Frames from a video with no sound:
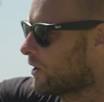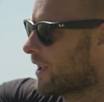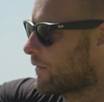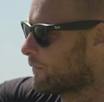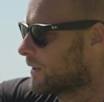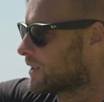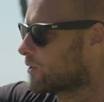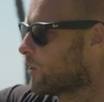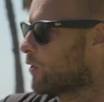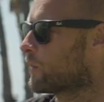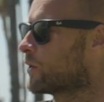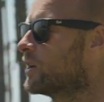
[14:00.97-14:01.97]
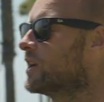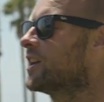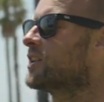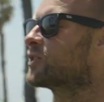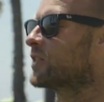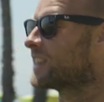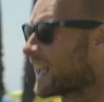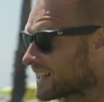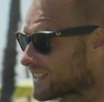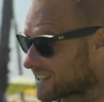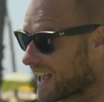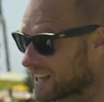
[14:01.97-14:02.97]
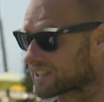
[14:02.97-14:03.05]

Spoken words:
that fist over. So that's